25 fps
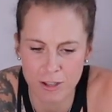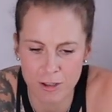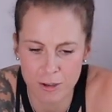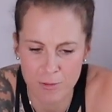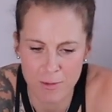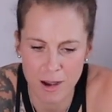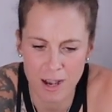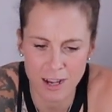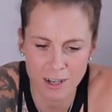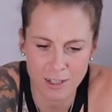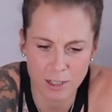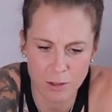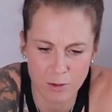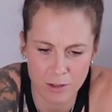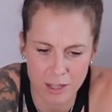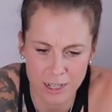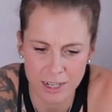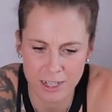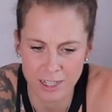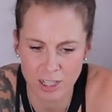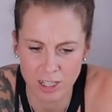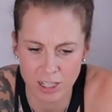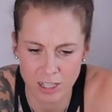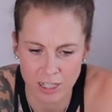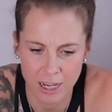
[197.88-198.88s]
too much with
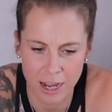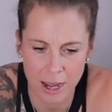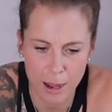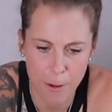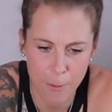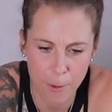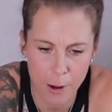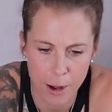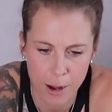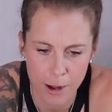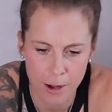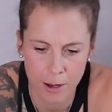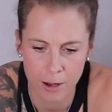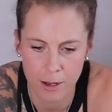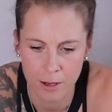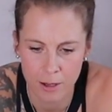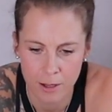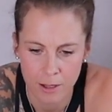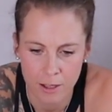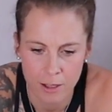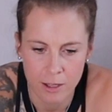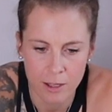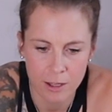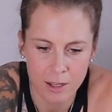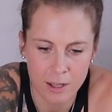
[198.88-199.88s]
each step.
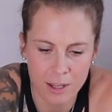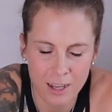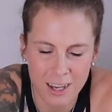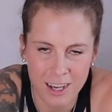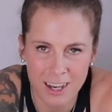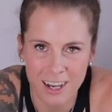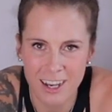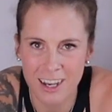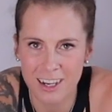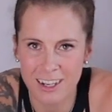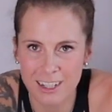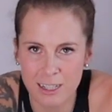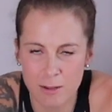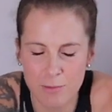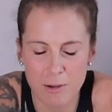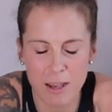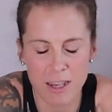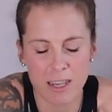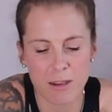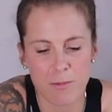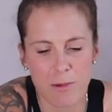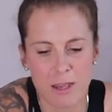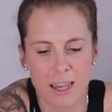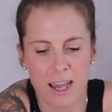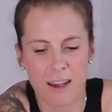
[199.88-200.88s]
It's
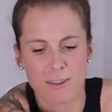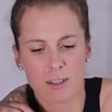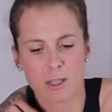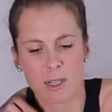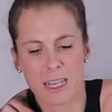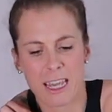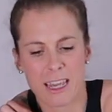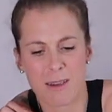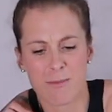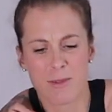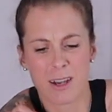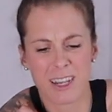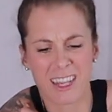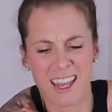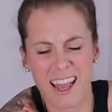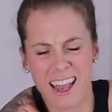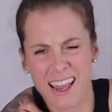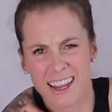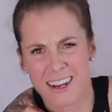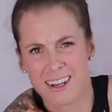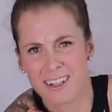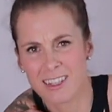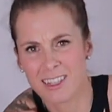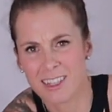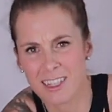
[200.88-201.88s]
making me have to keep my
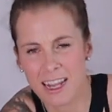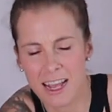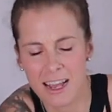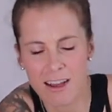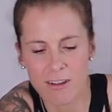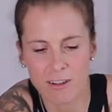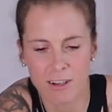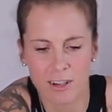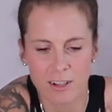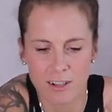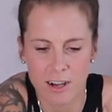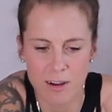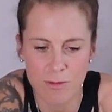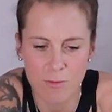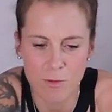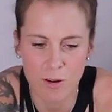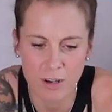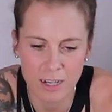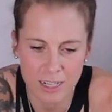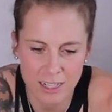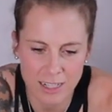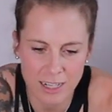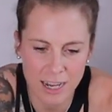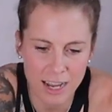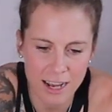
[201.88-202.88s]
cadence down. I don't
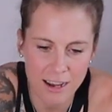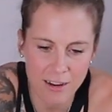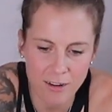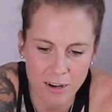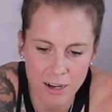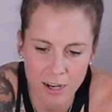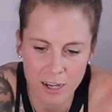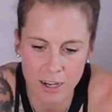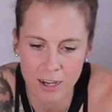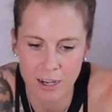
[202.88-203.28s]
want it down.